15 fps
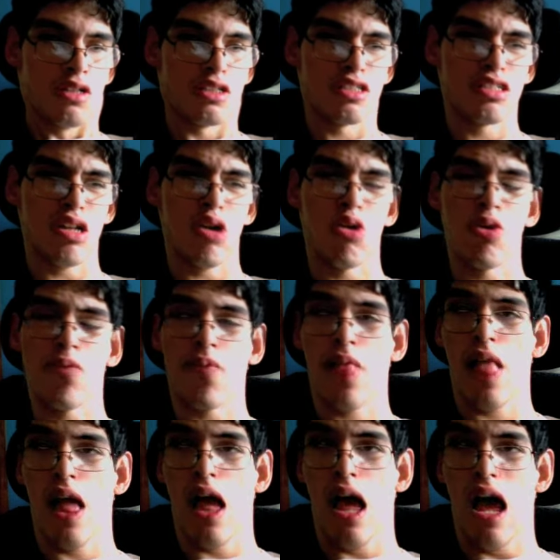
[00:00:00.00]
So
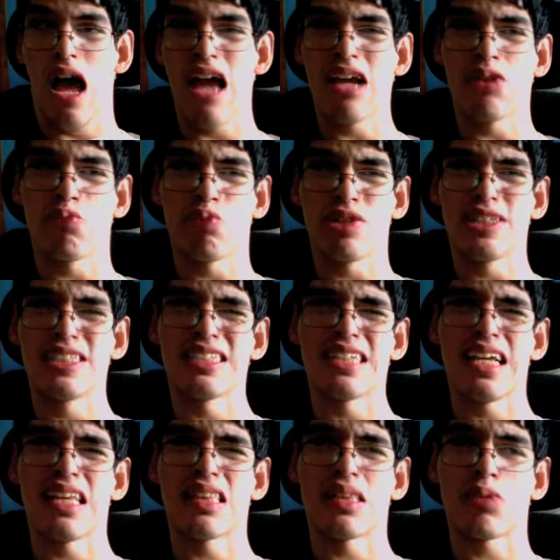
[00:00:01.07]
I
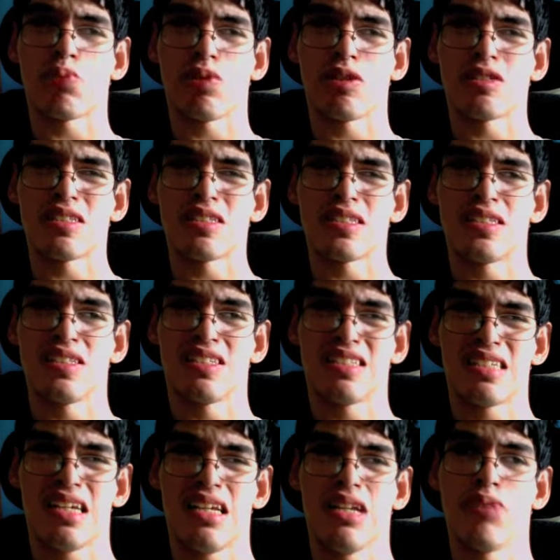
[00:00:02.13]
appreciate the person
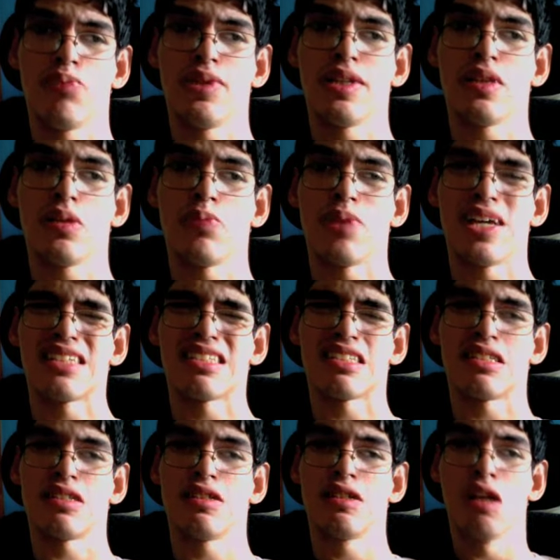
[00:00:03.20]
sending me the
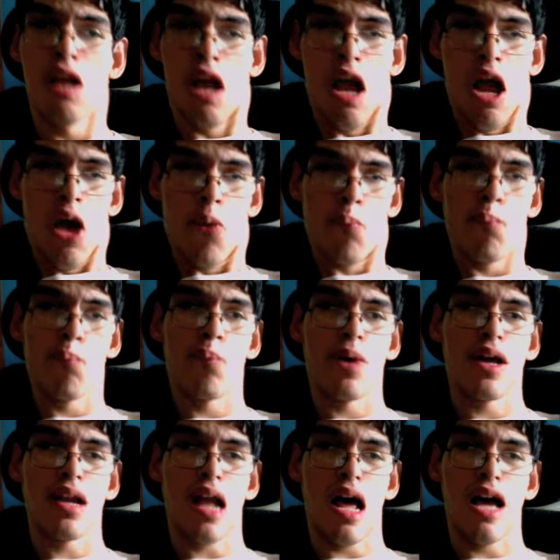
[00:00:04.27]
message,
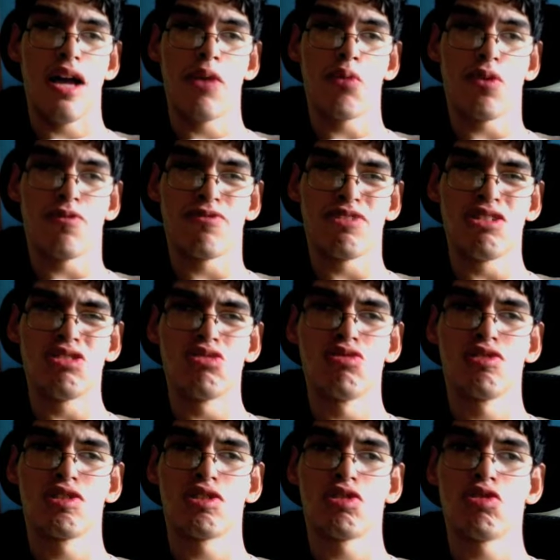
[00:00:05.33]
but I refuse
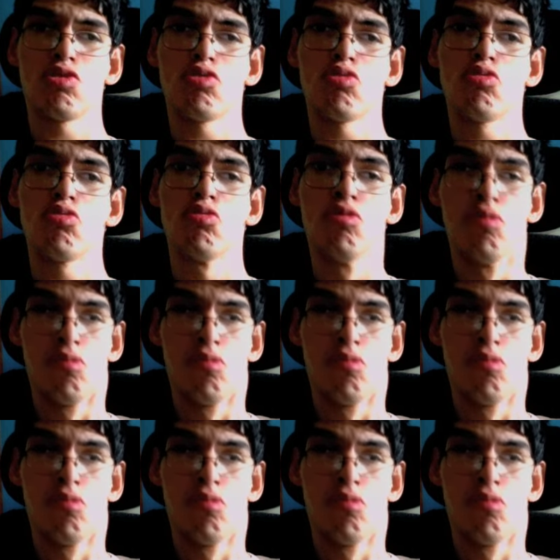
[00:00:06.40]
to